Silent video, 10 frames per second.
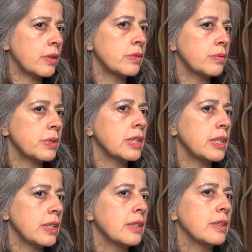couldn't
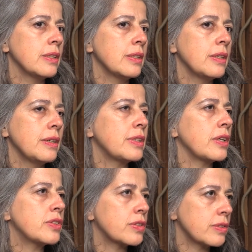really
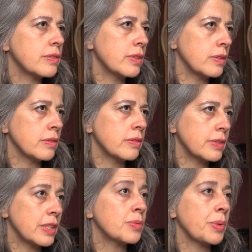touch, you know,
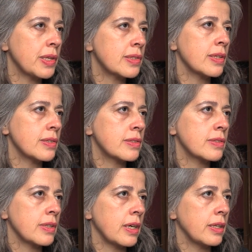the space
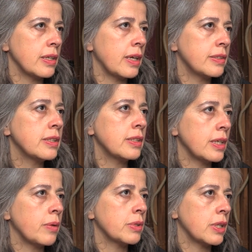as I
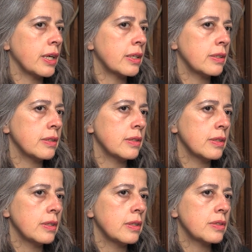would like.
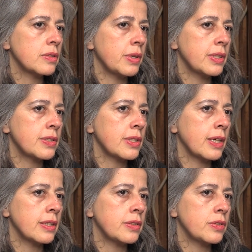So I
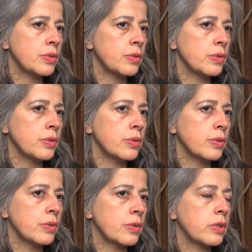decided
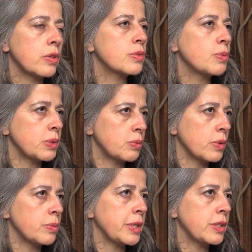to close one
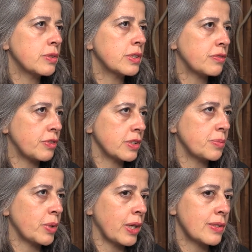room and use it for the
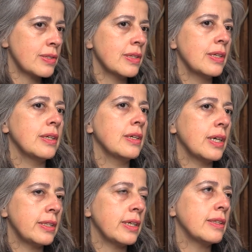press,
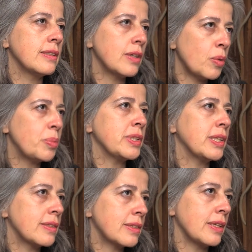and then open
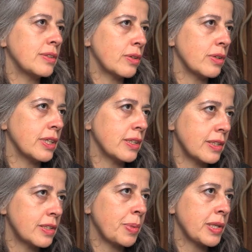that Androne,
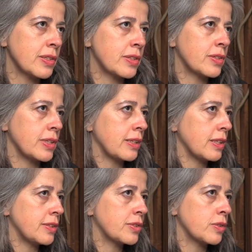this passage that
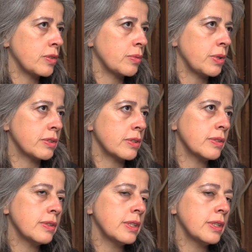leads to the water,